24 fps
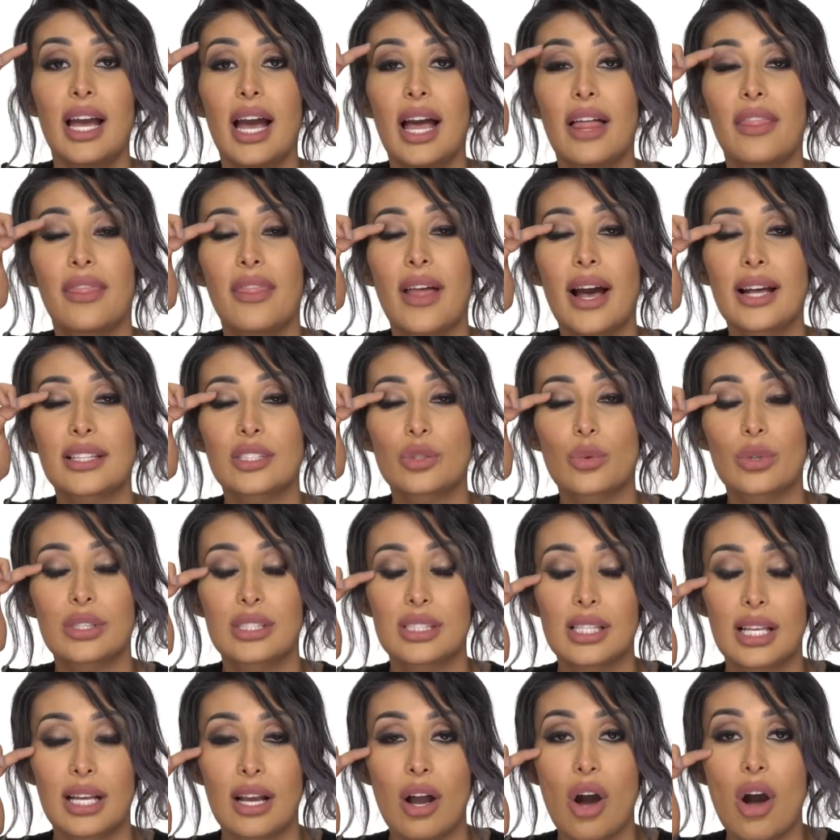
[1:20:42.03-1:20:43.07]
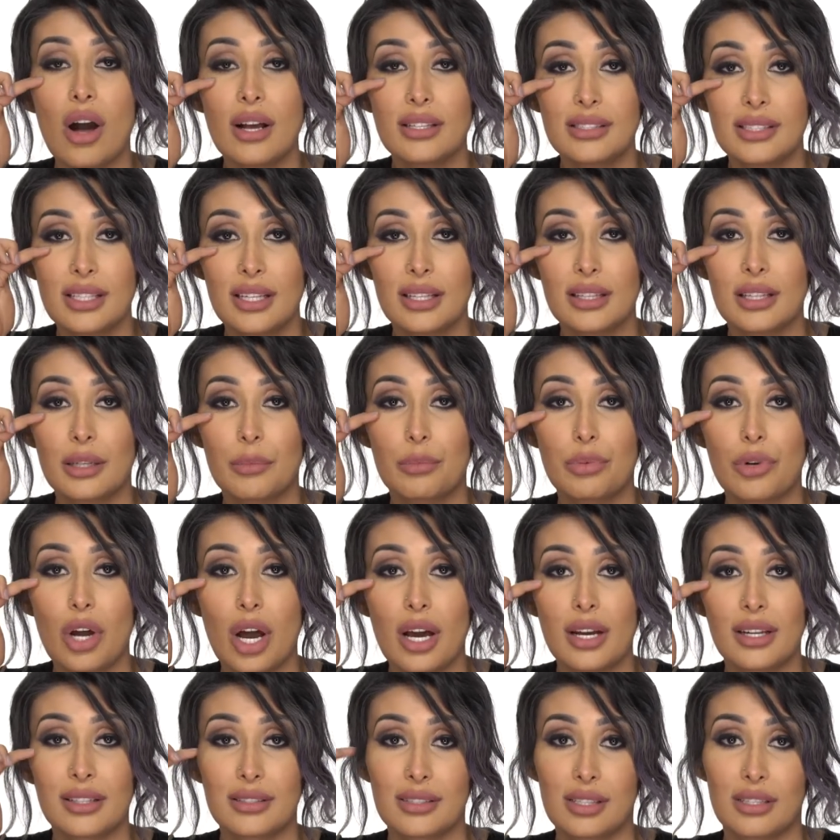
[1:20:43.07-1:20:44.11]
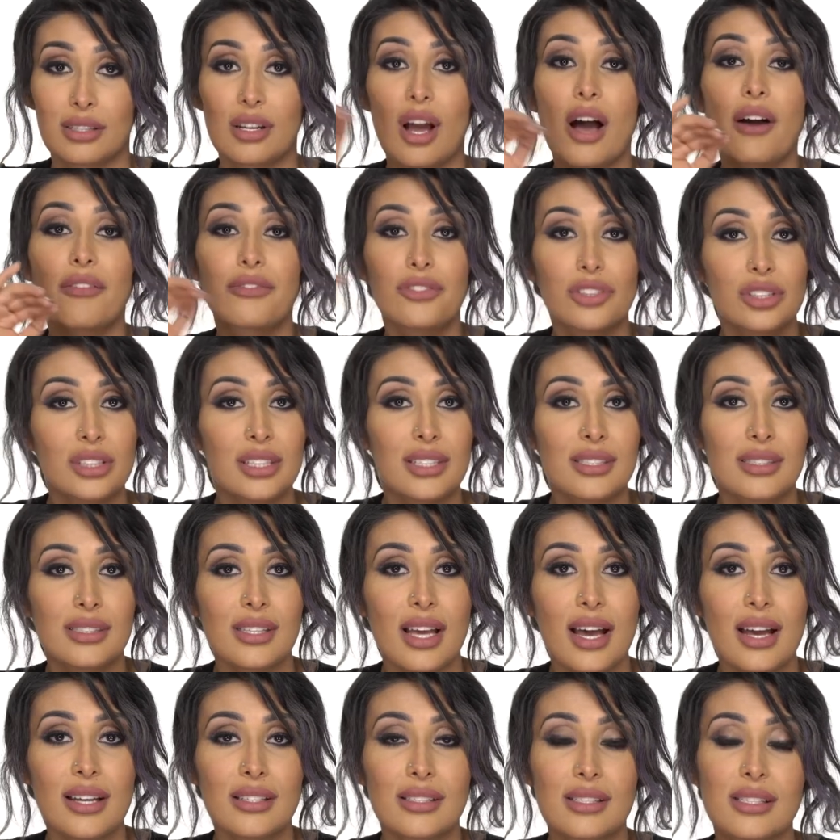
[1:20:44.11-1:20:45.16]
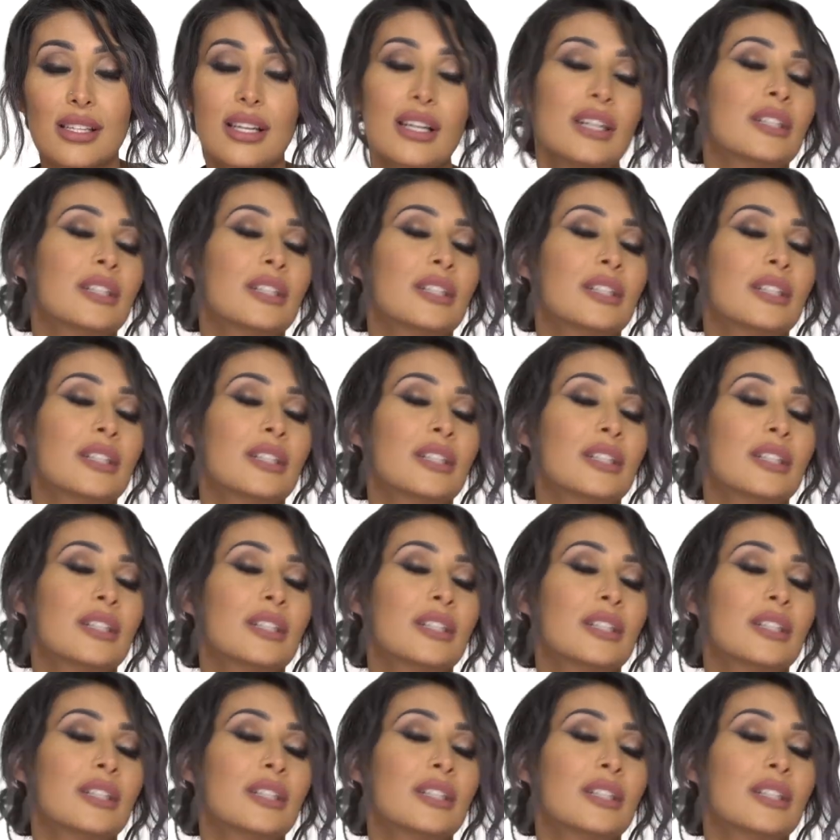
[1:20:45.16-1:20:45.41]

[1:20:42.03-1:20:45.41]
and that's what's causing the product to not fully set.